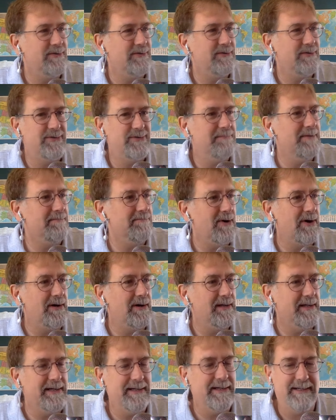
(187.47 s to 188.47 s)
Jim and
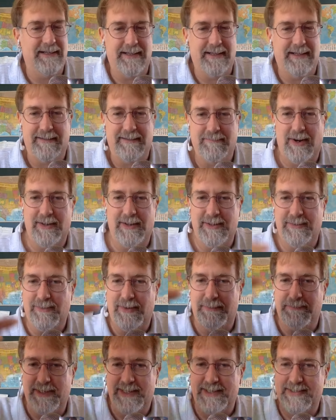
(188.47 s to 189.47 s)
Marlin
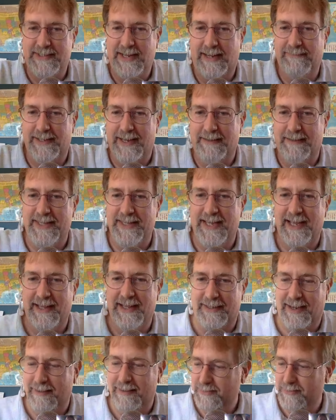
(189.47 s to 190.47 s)
would be safely up in the
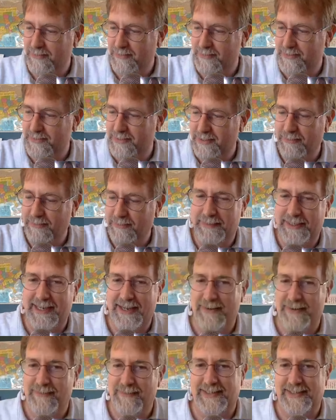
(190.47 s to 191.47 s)
helicopter, and Jim would be
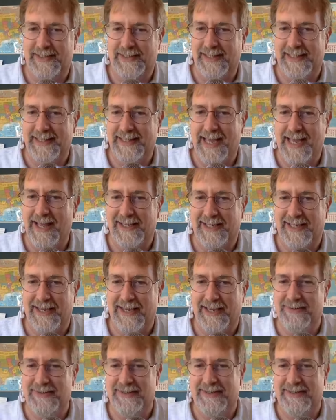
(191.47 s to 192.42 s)
down wrestling the alligator.